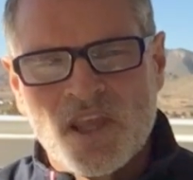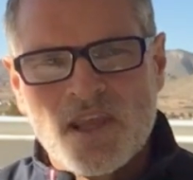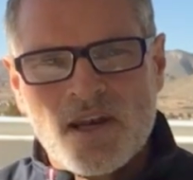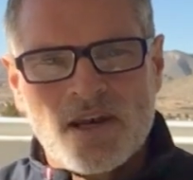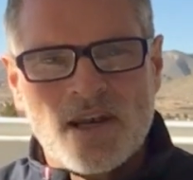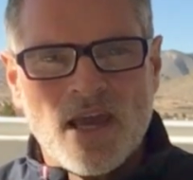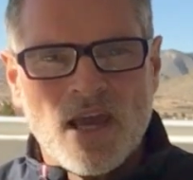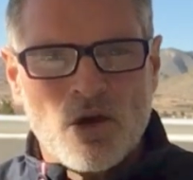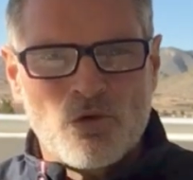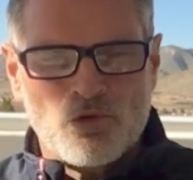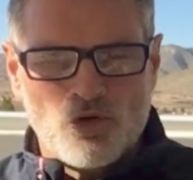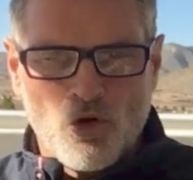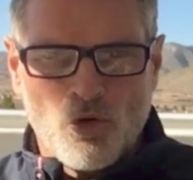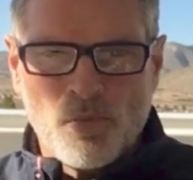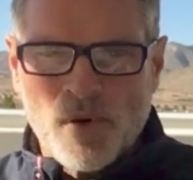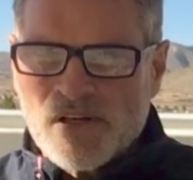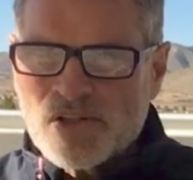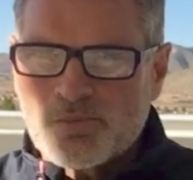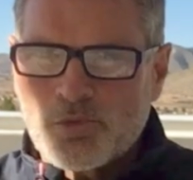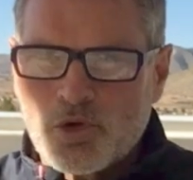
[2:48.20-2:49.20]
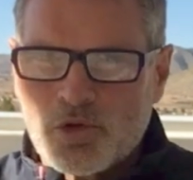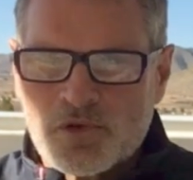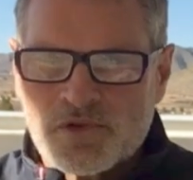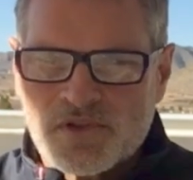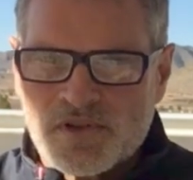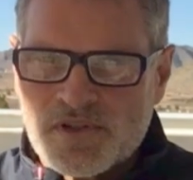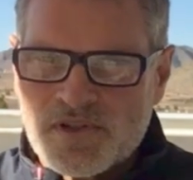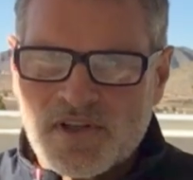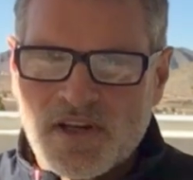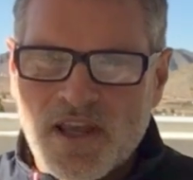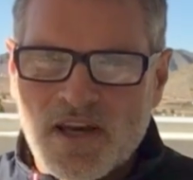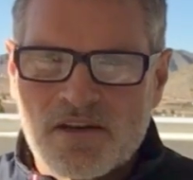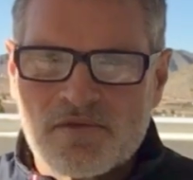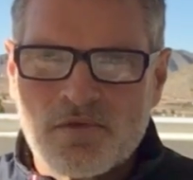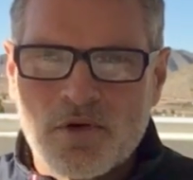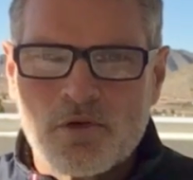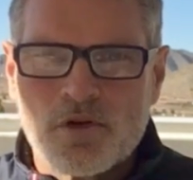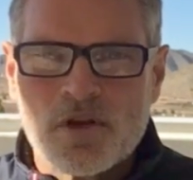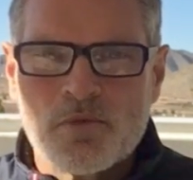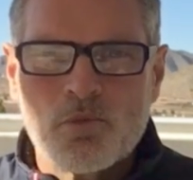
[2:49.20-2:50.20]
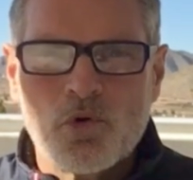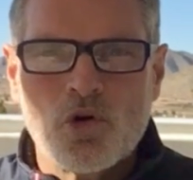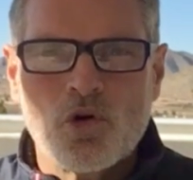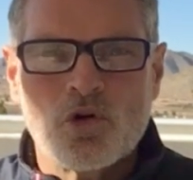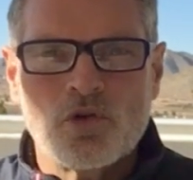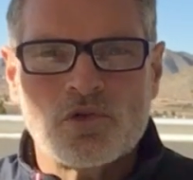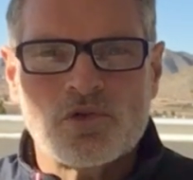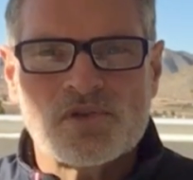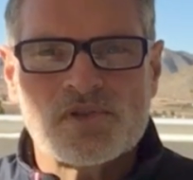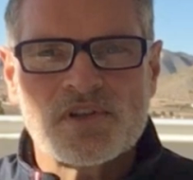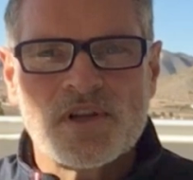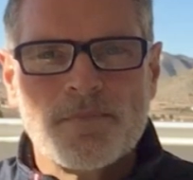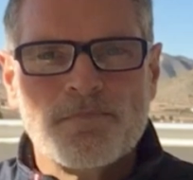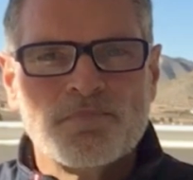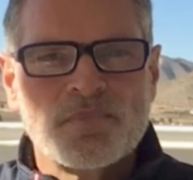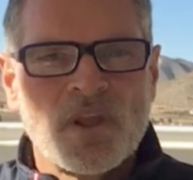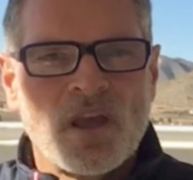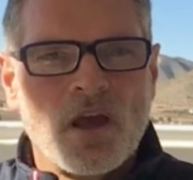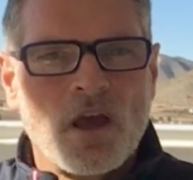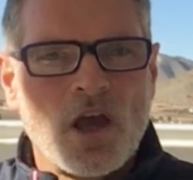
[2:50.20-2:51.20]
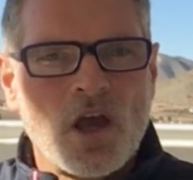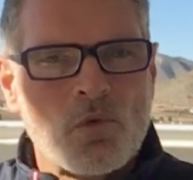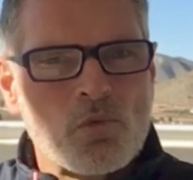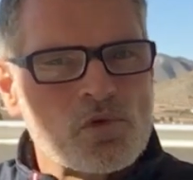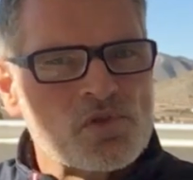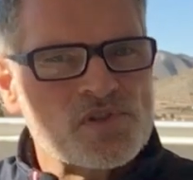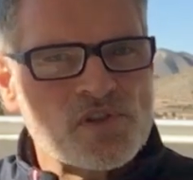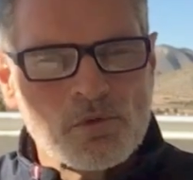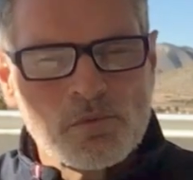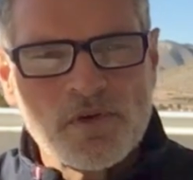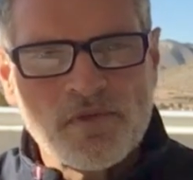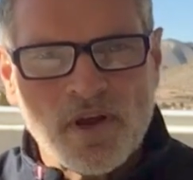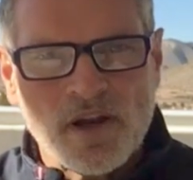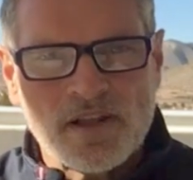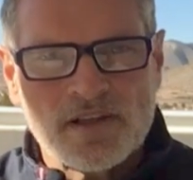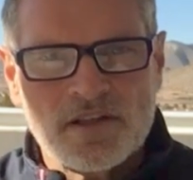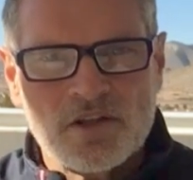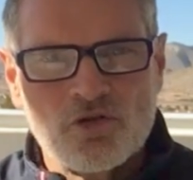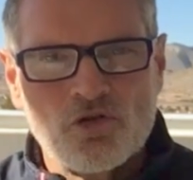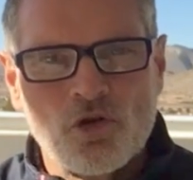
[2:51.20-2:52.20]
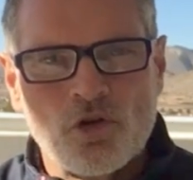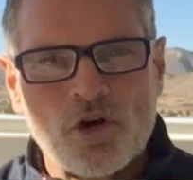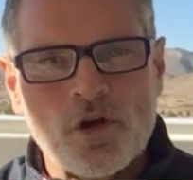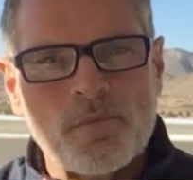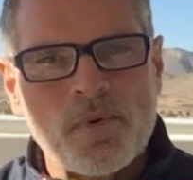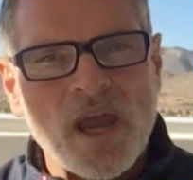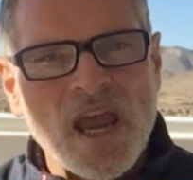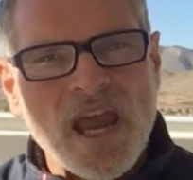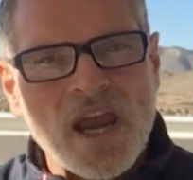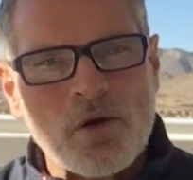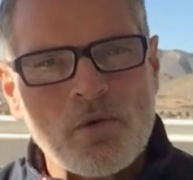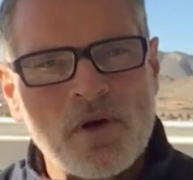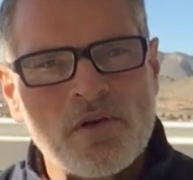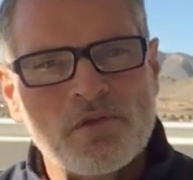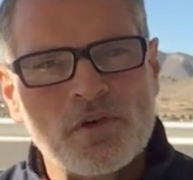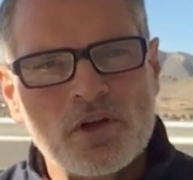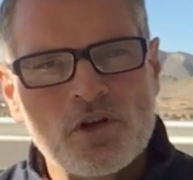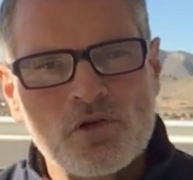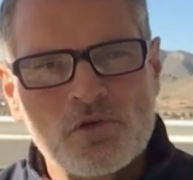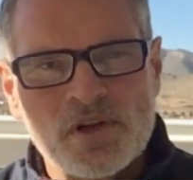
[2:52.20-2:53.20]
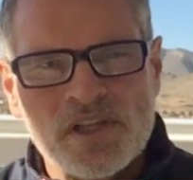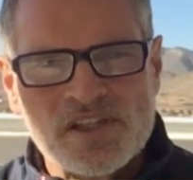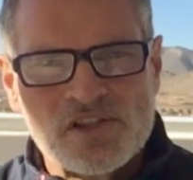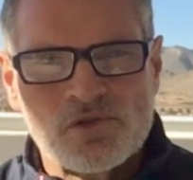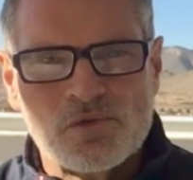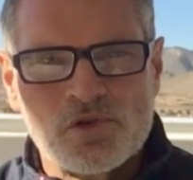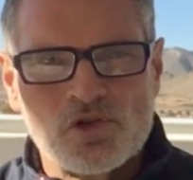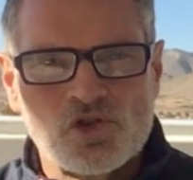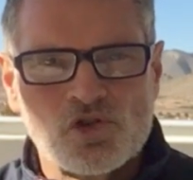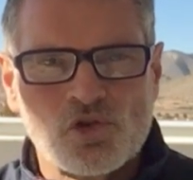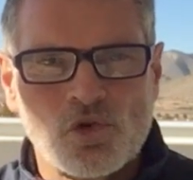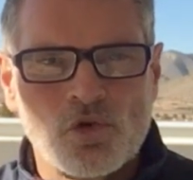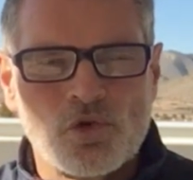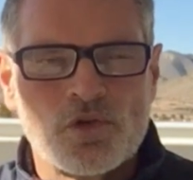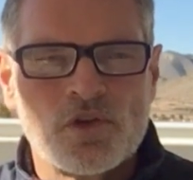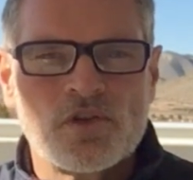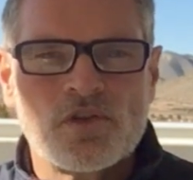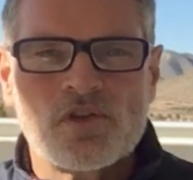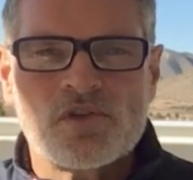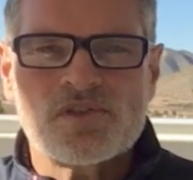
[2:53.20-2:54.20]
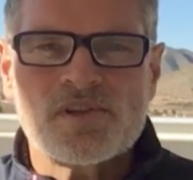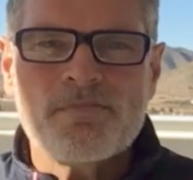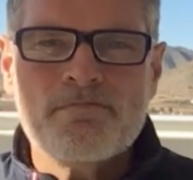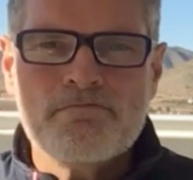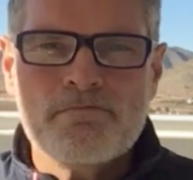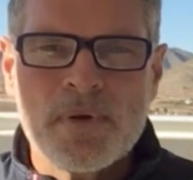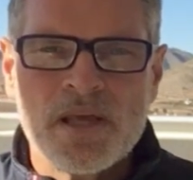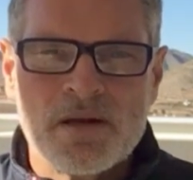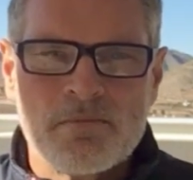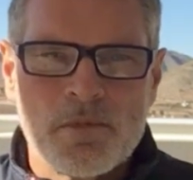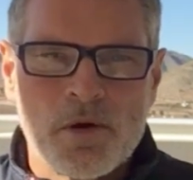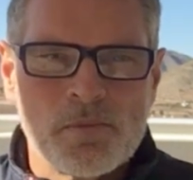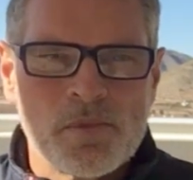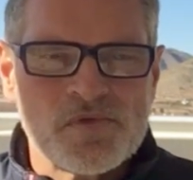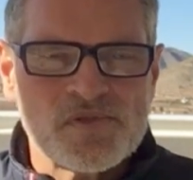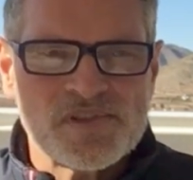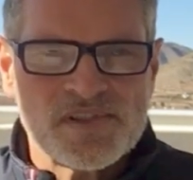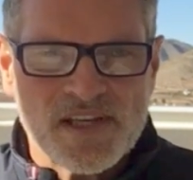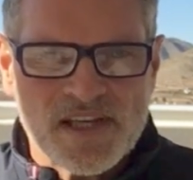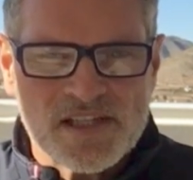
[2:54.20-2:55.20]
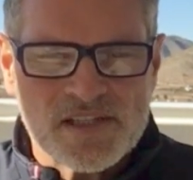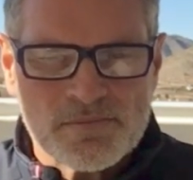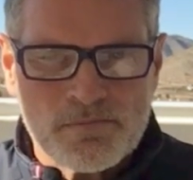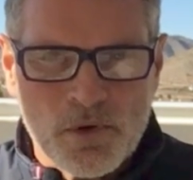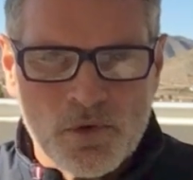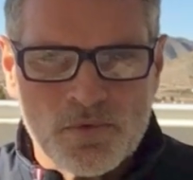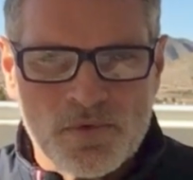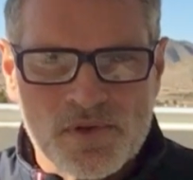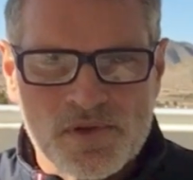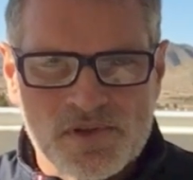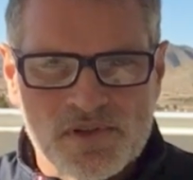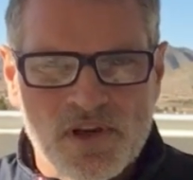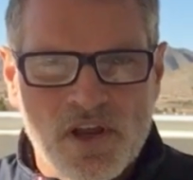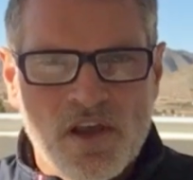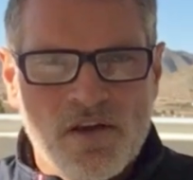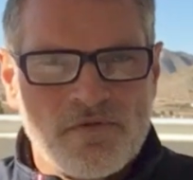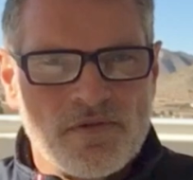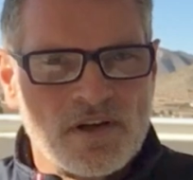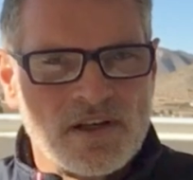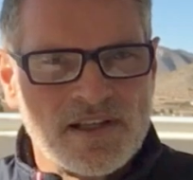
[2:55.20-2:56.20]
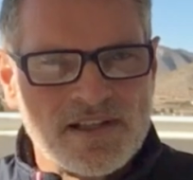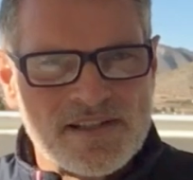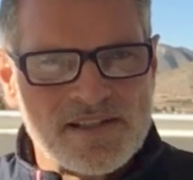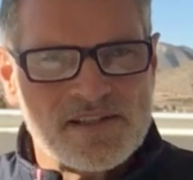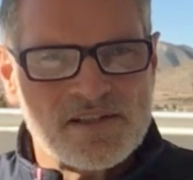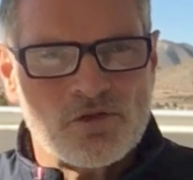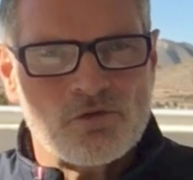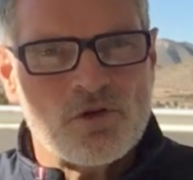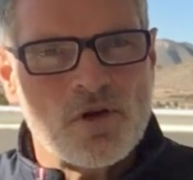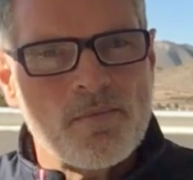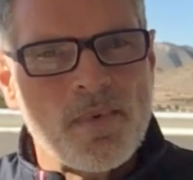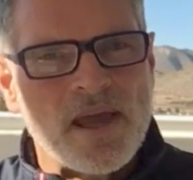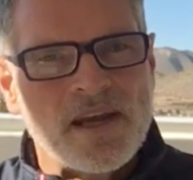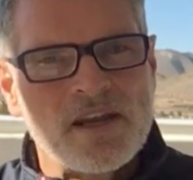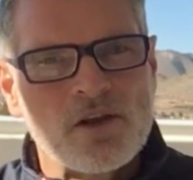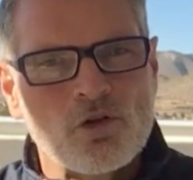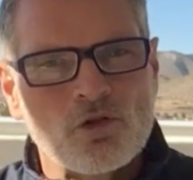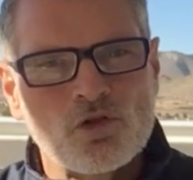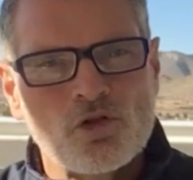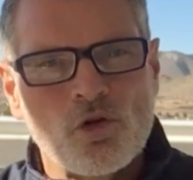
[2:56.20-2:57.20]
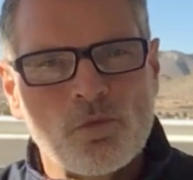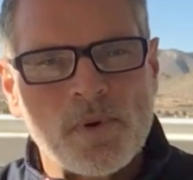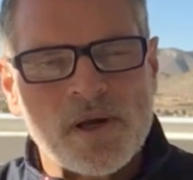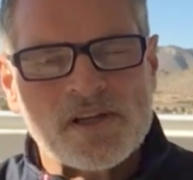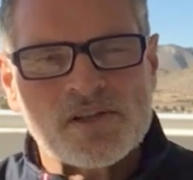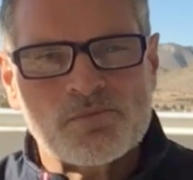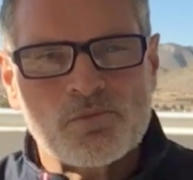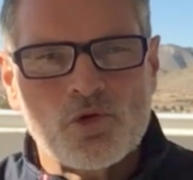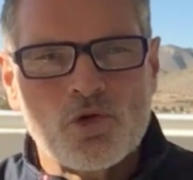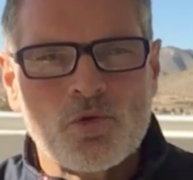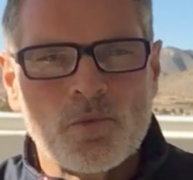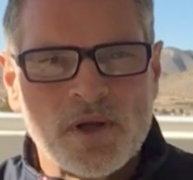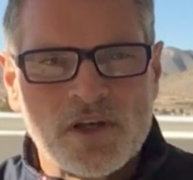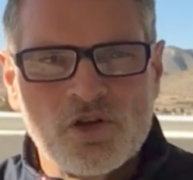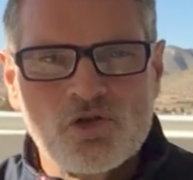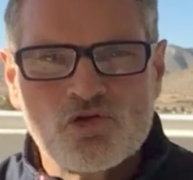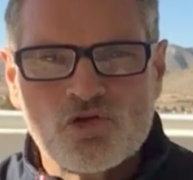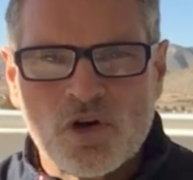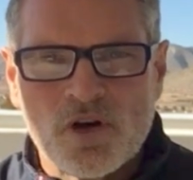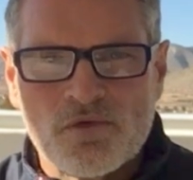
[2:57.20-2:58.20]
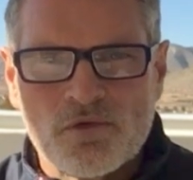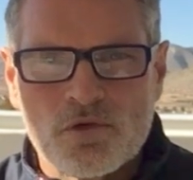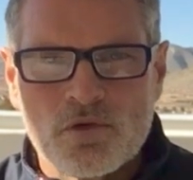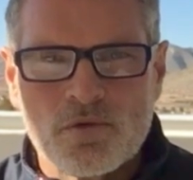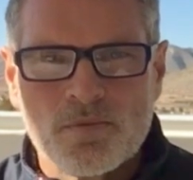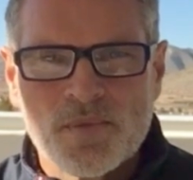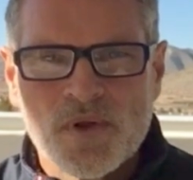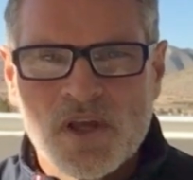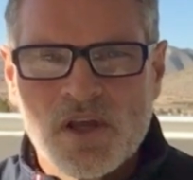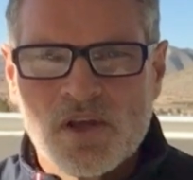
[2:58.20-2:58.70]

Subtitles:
Now, your passport, this again is very important, will still be valid in Europe. However, you need to ensure that there's a minimum of 6 months validity remaining on your passport when you travel.